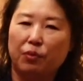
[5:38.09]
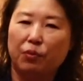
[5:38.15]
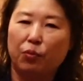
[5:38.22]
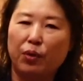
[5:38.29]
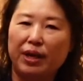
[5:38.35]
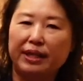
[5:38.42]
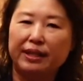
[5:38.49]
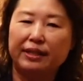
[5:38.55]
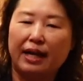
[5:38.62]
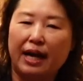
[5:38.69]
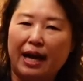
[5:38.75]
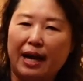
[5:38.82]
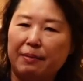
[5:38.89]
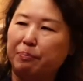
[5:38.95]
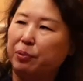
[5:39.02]
when
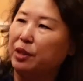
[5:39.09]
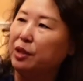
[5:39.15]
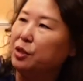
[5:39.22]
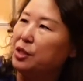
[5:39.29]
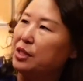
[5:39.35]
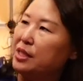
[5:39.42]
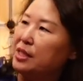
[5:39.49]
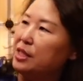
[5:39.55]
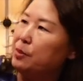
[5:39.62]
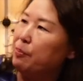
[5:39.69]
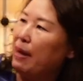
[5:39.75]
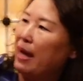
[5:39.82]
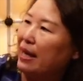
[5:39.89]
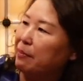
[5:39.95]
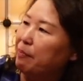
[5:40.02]
I purchased this
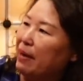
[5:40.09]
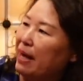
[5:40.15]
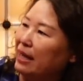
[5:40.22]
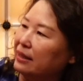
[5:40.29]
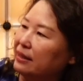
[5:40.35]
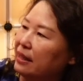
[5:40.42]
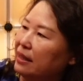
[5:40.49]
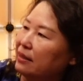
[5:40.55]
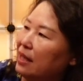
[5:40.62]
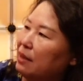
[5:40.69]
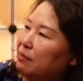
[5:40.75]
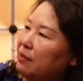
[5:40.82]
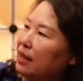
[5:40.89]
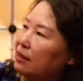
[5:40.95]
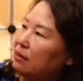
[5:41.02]
bag back then,
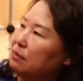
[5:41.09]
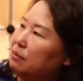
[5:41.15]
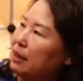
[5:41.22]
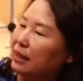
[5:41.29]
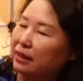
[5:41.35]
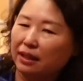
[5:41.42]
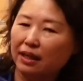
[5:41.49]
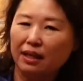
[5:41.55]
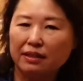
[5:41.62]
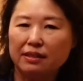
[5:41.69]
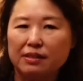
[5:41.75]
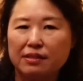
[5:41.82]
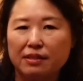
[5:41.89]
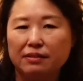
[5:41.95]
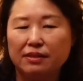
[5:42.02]
I'm like, oh my God,
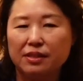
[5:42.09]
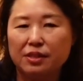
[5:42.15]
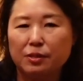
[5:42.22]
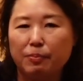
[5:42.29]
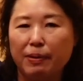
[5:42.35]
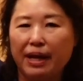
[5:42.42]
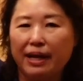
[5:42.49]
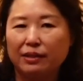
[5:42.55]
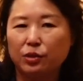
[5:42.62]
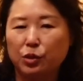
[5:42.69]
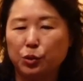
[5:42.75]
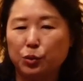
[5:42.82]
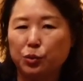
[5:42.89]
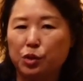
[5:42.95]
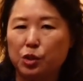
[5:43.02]
isn't this bag
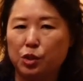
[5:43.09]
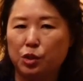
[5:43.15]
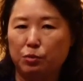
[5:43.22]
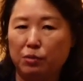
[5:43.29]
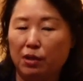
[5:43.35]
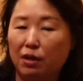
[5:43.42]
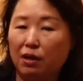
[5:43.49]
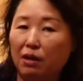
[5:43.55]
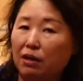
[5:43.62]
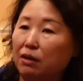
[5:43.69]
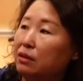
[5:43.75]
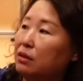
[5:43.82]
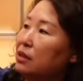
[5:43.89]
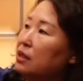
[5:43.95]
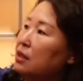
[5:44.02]
too
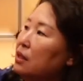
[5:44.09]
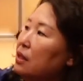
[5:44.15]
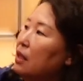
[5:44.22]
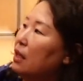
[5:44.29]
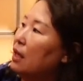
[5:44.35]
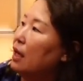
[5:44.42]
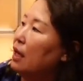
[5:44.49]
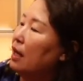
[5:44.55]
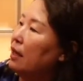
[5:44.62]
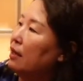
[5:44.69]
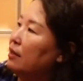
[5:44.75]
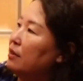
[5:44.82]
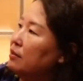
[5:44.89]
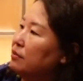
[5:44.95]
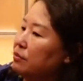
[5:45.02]
small?
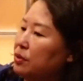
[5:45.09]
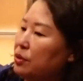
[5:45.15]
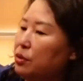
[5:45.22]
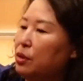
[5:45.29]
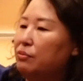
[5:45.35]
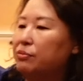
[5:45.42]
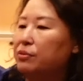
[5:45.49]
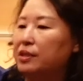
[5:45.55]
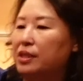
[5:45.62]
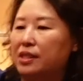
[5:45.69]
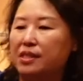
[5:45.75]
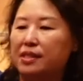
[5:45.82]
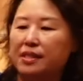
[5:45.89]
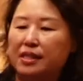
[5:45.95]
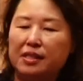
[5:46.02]

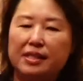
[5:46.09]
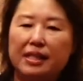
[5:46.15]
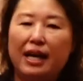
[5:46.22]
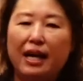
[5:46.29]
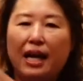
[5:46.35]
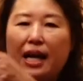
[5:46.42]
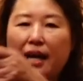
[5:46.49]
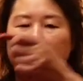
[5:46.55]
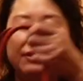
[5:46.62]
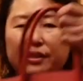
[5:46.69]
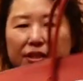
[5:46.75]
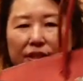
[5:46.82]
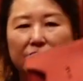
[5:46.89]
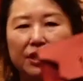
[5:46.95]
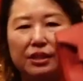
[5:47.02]
Because since I have the
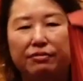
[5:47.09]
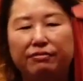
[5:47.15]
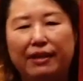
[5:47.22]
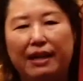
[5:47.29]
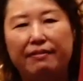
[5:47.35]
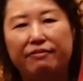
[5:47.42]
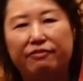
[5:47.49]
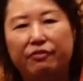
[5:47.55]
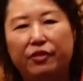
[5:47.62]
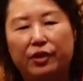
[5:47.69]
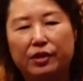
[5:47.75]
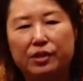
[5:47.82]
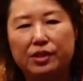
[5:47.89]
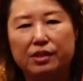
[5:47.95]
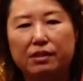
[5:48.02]
35
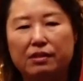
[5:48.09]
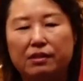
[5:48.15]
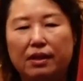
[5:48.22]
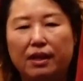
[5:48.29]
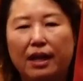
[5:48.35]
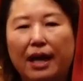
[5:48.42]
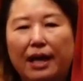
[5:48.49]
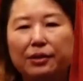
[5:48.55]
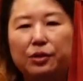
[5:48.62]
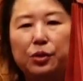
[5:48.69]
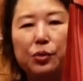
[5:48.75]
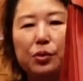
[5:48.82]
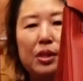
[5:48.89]
first, I do